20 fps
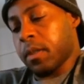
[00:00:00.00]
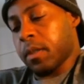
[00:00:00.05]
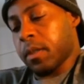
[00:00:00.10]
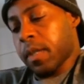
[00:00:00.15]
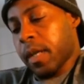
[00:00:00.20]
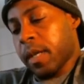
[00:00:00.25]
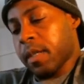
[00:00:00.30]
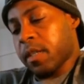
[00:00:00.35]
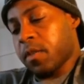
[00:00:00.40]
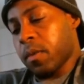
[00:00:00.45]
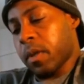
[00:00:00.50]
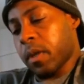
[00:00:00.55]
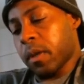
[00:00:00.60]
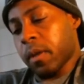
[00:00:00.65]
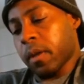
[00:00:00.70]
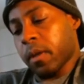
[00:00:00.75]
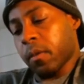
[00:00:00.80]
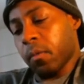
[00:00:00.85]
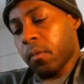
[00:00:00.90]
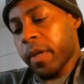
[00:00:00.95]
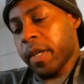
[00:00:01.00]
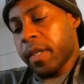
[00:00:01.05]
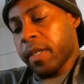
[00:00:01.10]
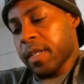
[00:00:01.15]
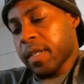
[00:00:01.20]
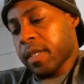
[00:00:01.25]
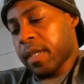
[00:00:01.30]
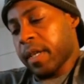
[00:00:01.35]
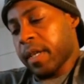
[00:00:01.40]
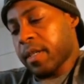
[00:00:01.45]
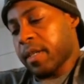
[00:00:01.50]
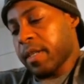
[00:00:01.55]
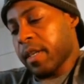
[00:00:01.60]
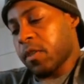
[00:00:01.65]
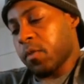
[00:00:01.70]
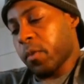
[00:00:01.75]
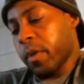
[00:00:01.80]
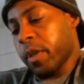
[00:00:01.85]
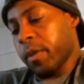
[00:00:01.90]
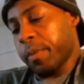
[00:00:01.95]
I just want to read this again. It
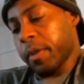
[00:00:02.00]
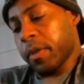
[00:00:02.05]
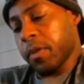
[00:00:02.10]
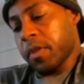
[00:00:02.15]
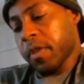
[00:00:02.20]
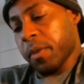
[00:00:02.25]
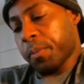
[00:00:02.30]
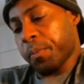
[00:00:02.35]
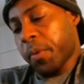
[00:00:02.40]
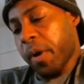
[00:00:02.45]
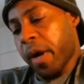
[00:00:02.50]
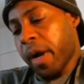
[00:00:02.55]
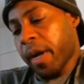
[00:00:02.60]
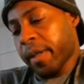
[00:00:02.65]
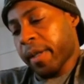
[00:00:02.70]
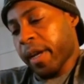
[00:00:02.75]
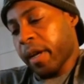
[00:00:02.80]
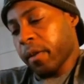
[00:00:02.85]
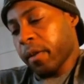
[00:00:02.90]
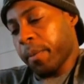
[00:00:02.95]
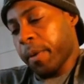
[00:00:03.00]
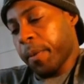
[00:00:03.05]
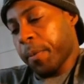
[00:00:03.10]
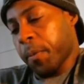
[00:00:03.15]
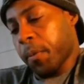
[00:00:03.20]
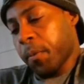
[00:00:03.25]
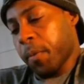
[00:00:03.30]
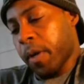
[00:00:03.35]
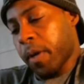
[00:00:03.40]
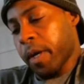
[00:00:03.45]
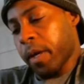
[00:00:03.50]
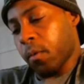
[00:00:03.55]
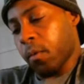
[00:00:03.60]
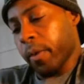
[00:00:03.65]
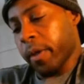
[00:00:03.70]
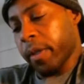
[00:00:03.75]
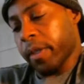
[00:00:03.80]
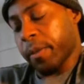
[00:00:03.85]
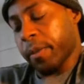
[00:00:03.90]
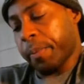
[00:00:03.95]
says, when you produce a product that other people want and
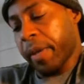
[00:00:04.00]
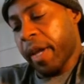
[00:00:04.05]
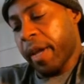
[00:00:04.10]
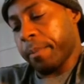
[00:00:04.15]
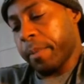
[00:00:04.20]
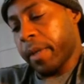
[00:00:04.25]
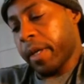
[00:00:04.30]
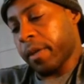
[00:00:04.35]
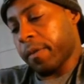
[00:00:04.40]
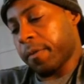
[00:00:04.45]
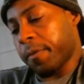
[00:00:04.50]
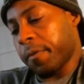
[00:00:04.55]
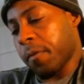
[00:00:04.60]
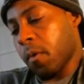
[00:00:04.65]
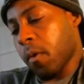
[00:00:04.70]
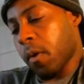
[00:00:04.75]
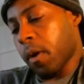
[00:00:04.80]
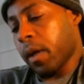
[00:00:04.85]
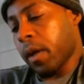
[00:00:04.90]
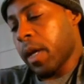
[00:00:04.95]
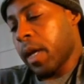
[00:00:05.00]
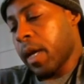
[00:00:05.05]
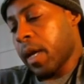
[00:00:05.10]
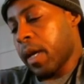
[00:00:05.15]
are willing to pay money for,